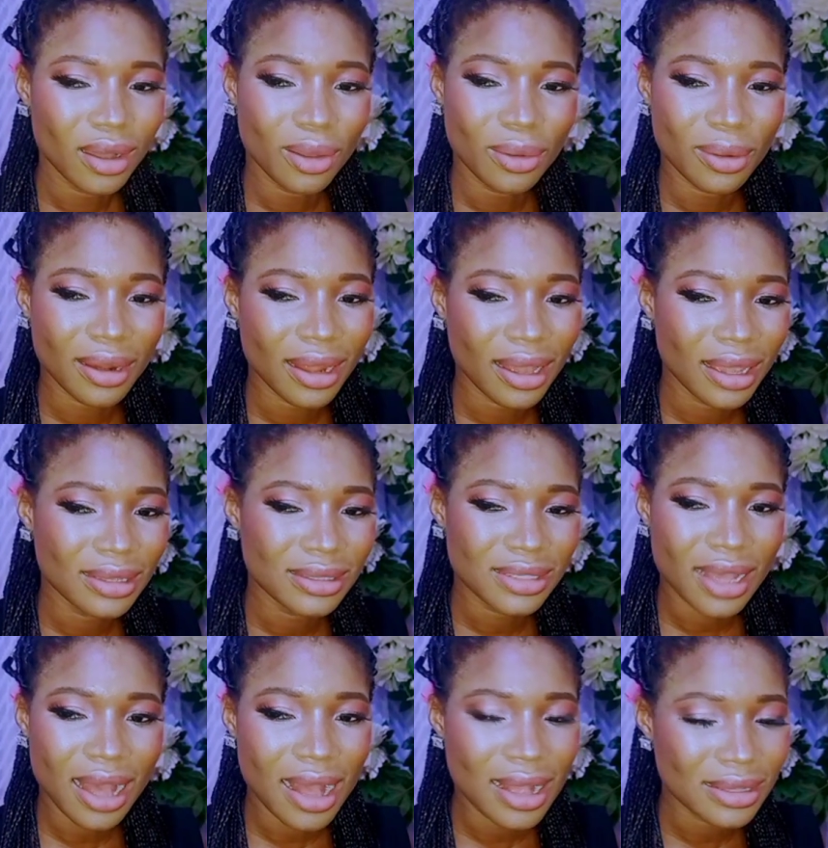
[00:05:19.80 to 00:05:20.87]
online
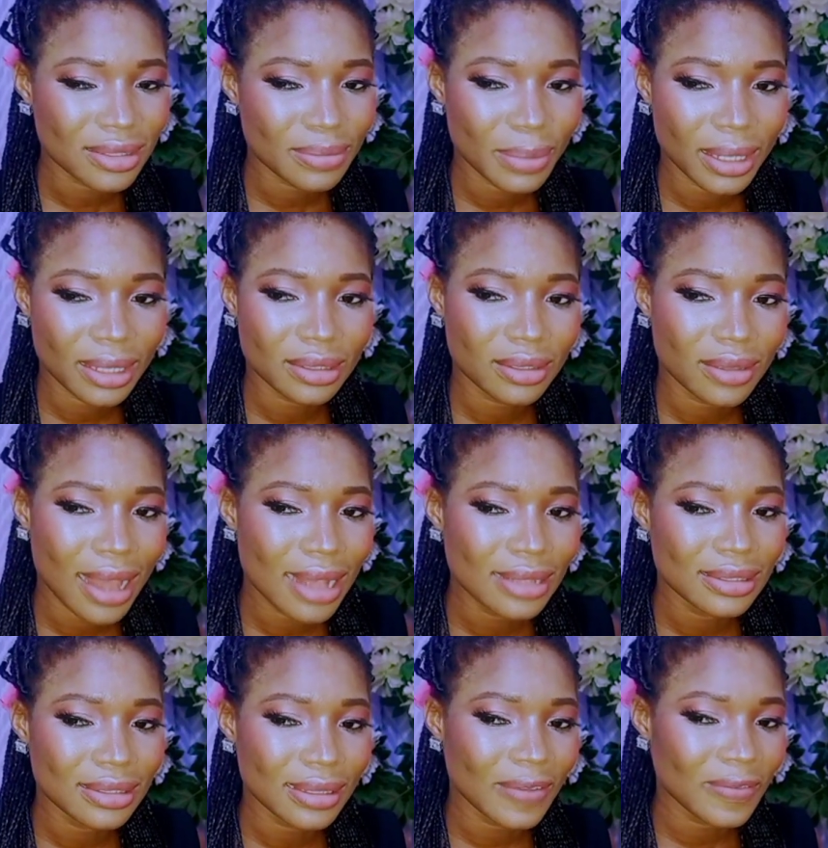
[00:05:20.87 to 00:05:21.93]
chats, but
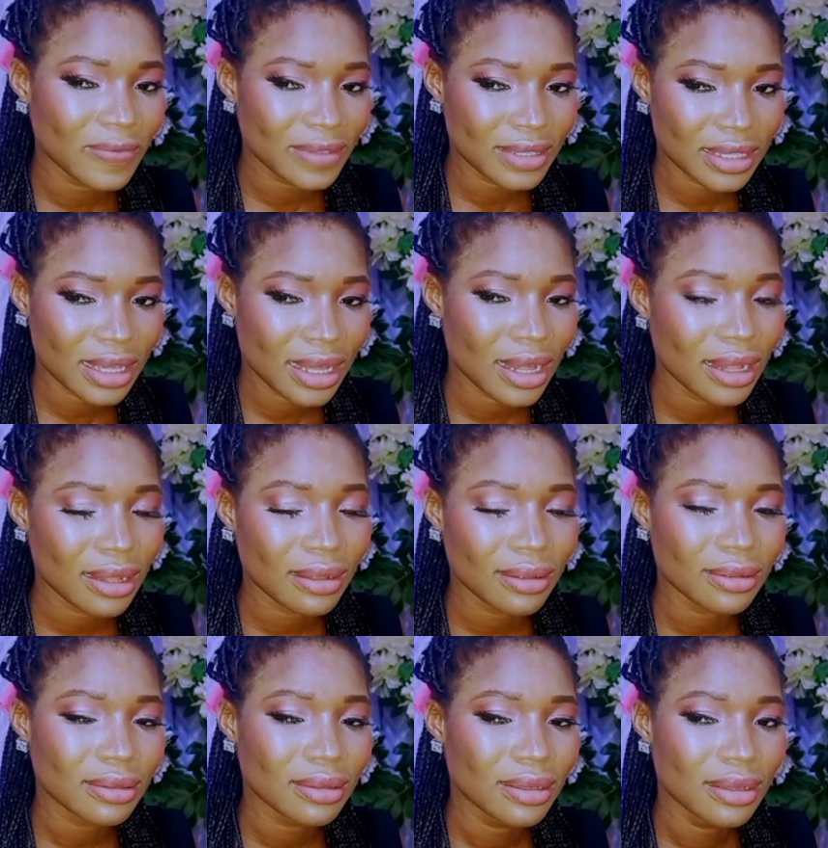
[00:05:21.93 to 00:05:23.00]
as in the
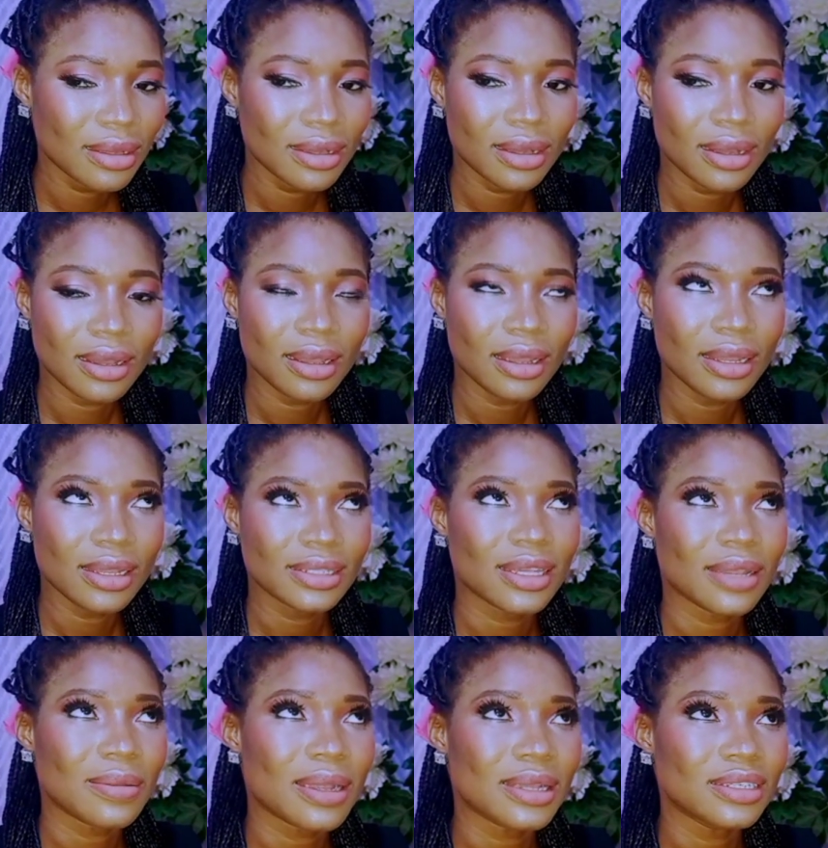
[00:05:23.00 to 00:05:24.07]
physical
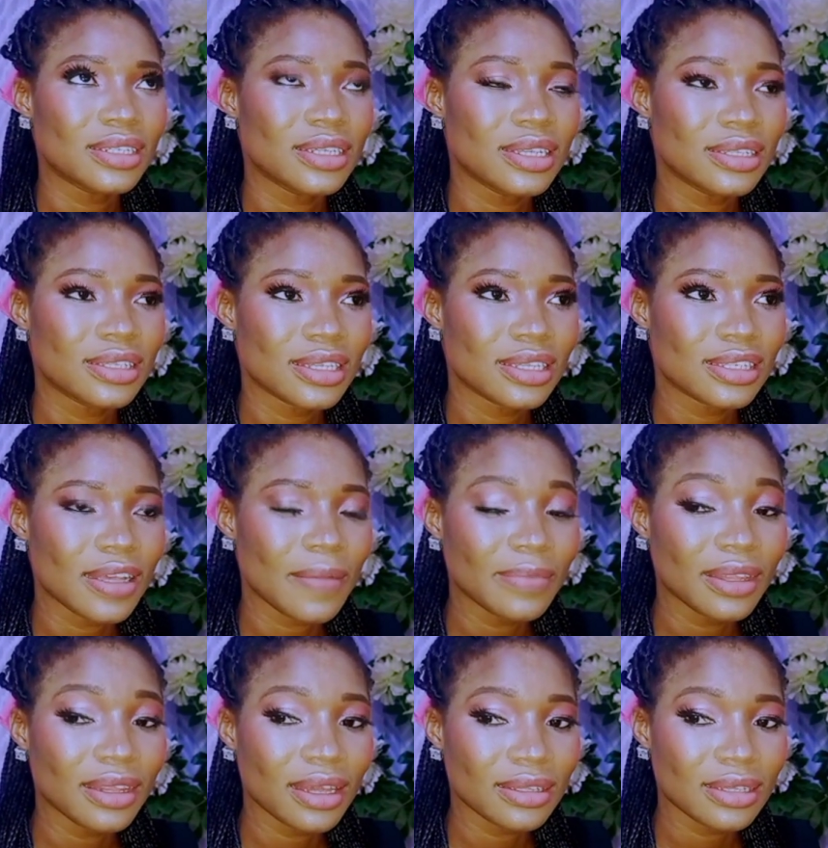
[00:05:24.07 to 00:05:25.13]
interactions is
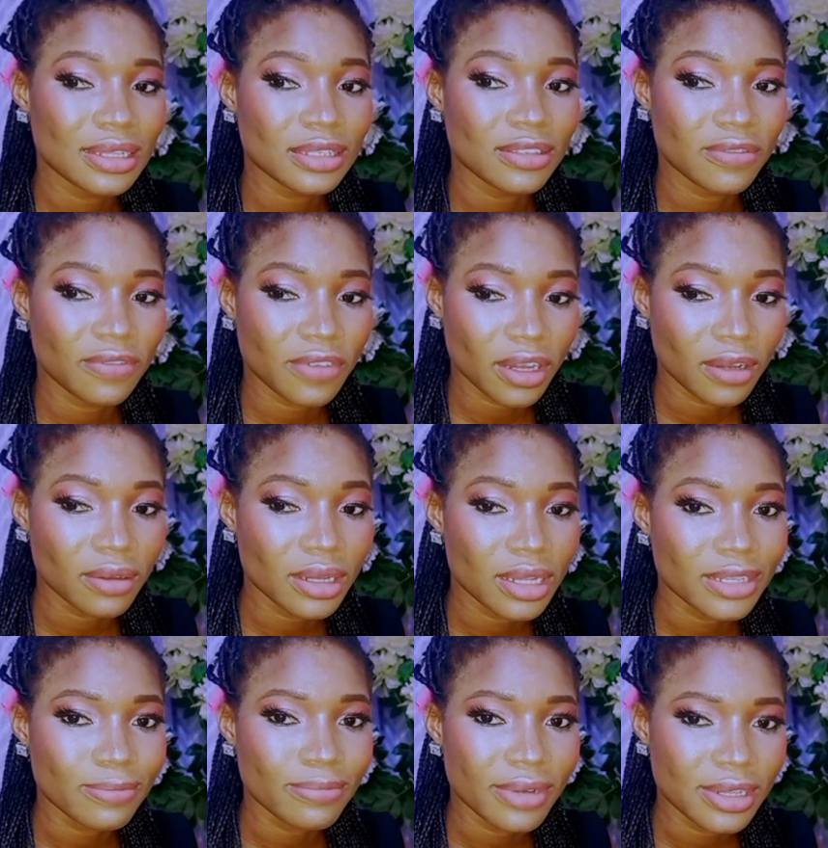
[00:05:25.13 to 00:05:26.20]
something that is very
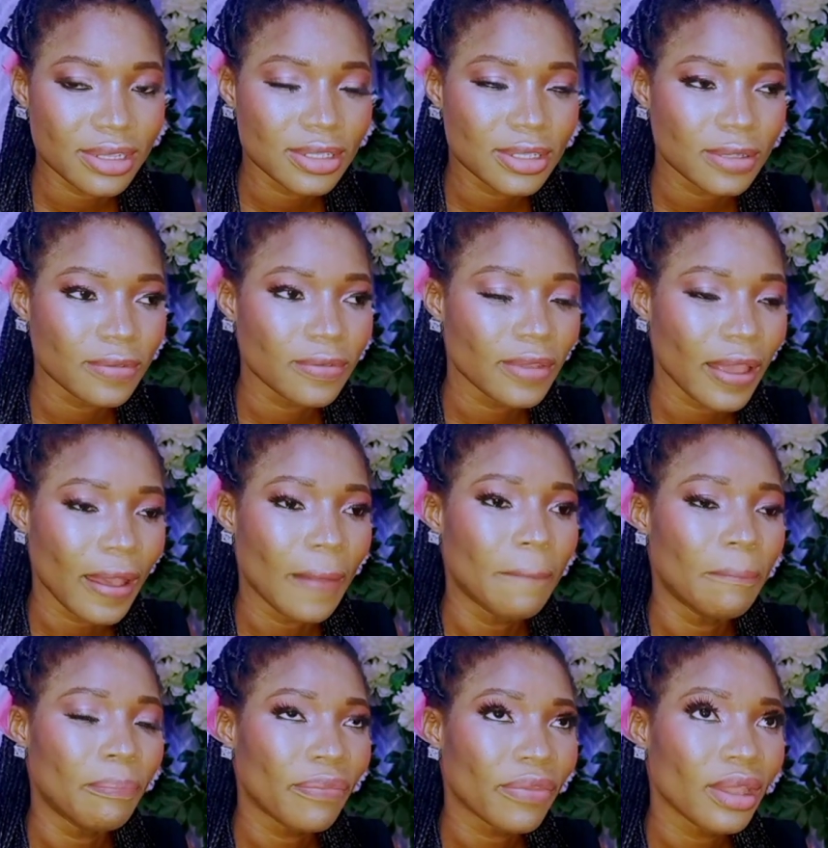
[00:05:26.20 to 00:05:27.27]
expensive. Yeah,
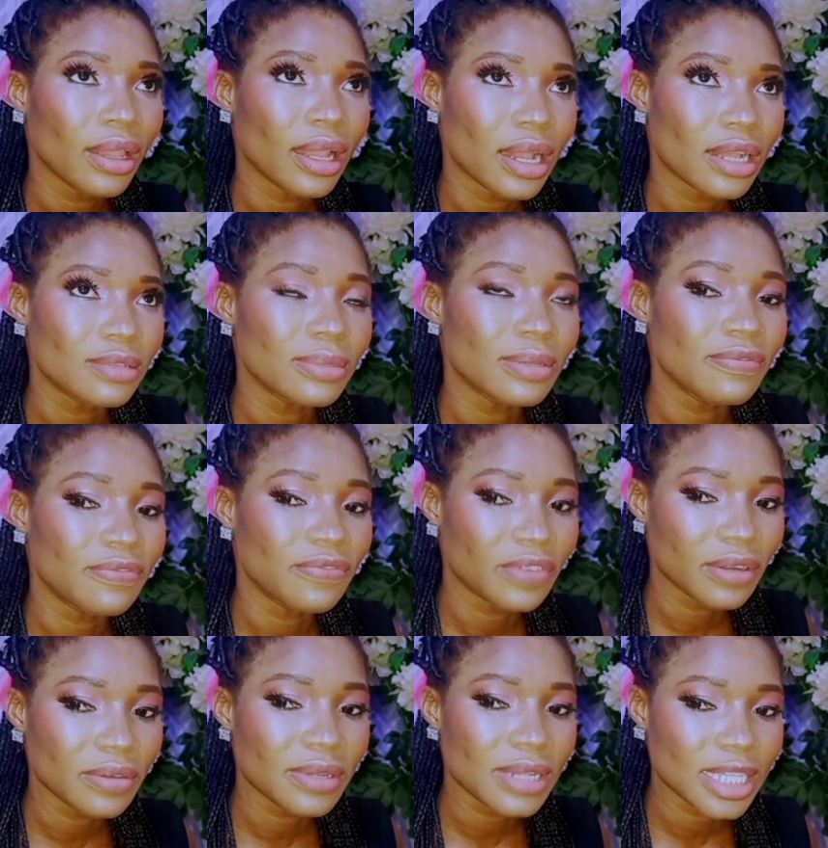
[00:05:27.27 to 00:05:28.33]
it has been
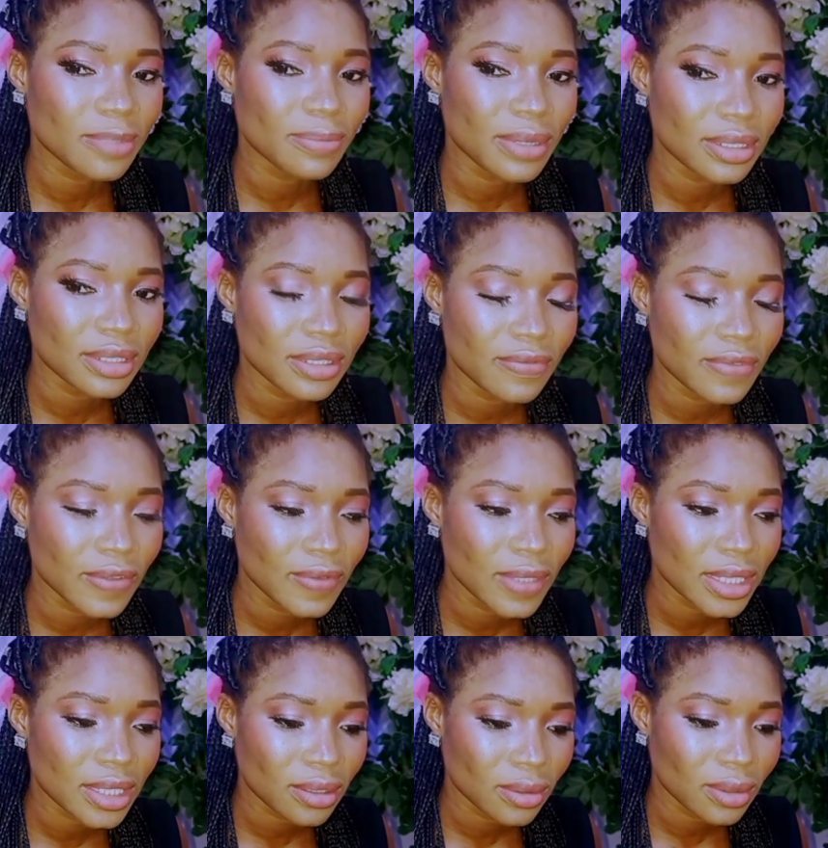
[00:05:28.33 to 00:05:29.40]
very expensive
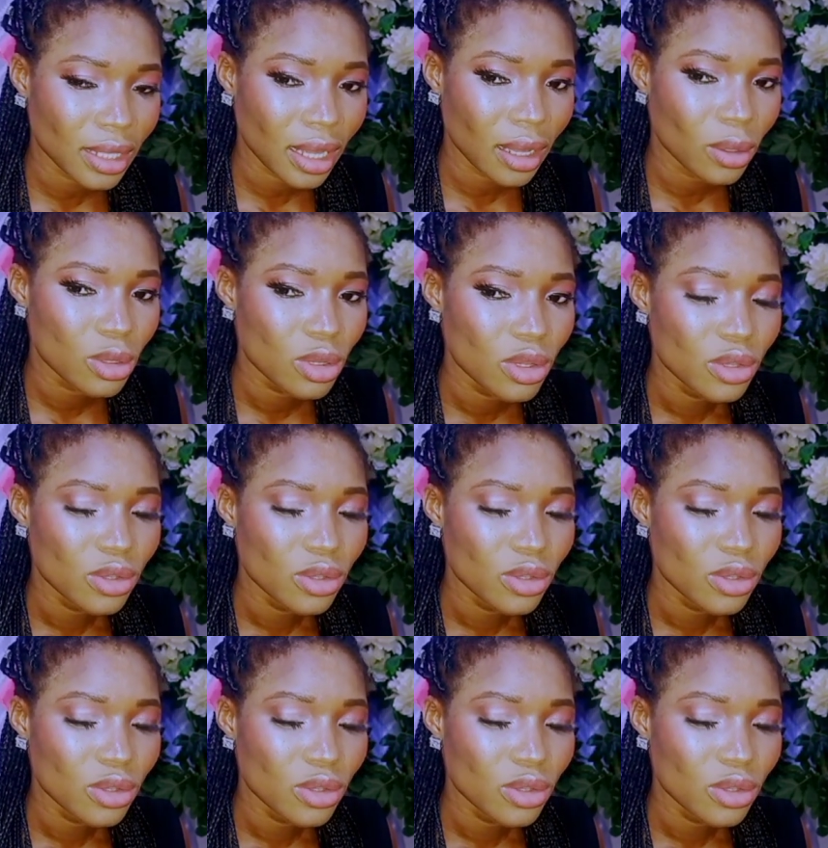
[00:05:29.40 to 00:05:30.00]
even till now.